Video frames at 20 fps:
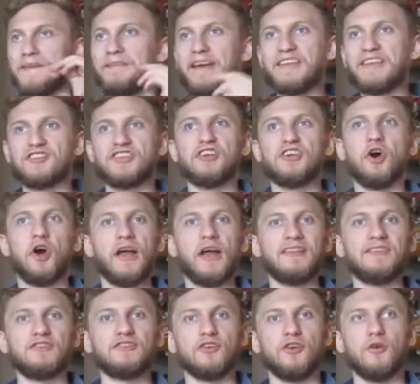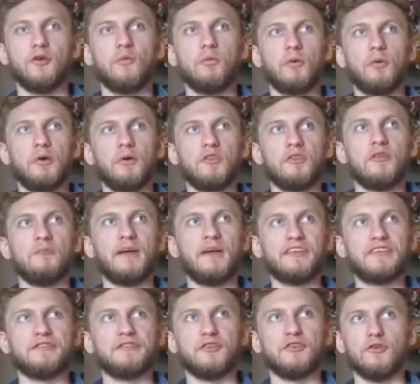eventually got into probably one of the
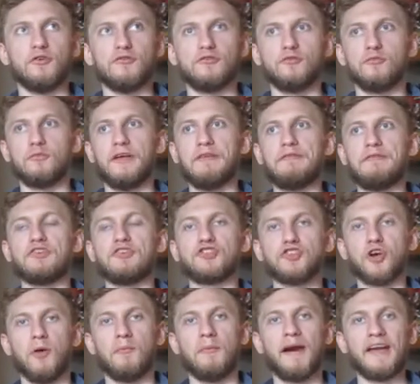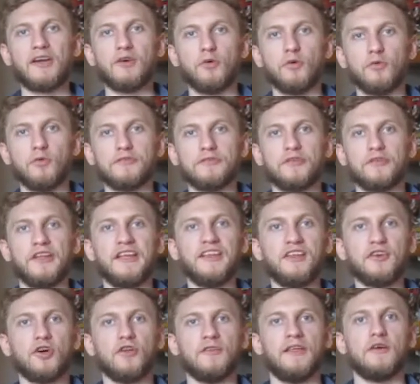best feuds with Shawn Michaels for the
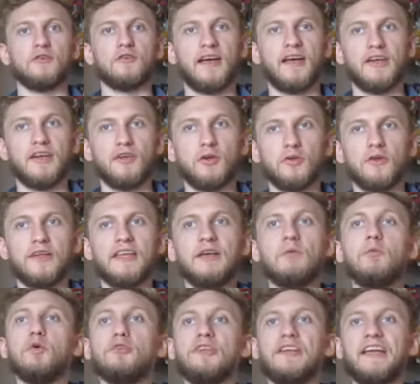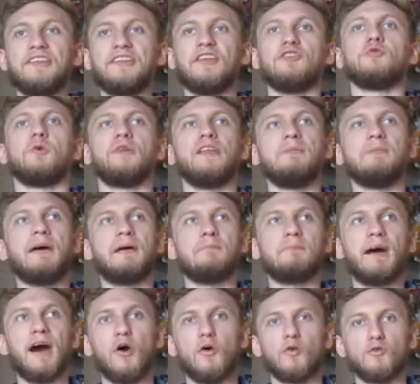Intercontinental title. He won it in a 20-man
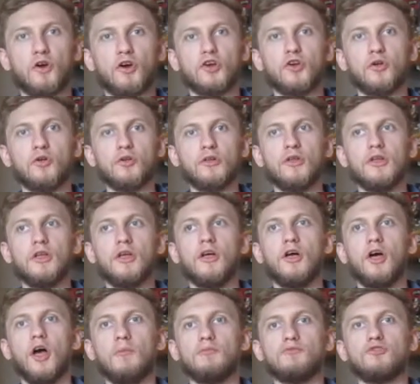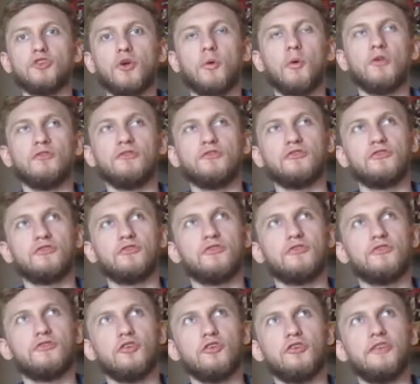battle royal to go on
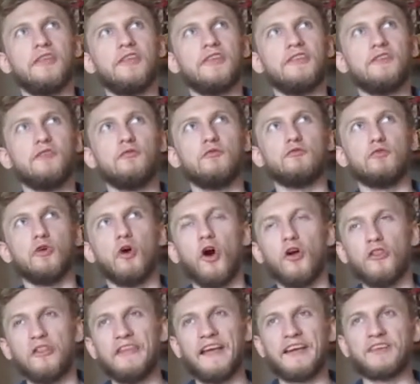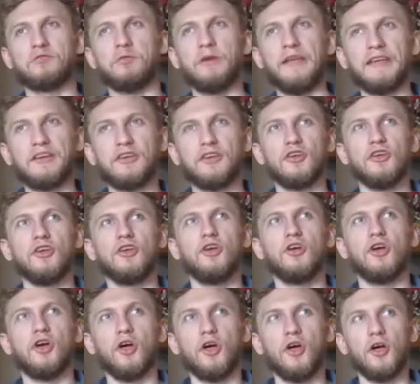to the Raw the next week
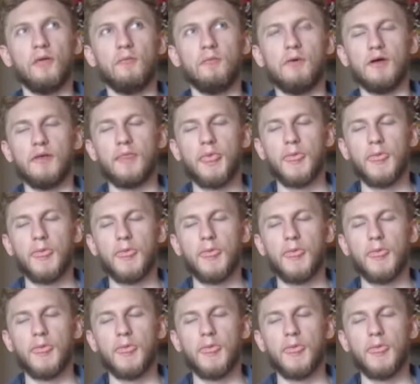to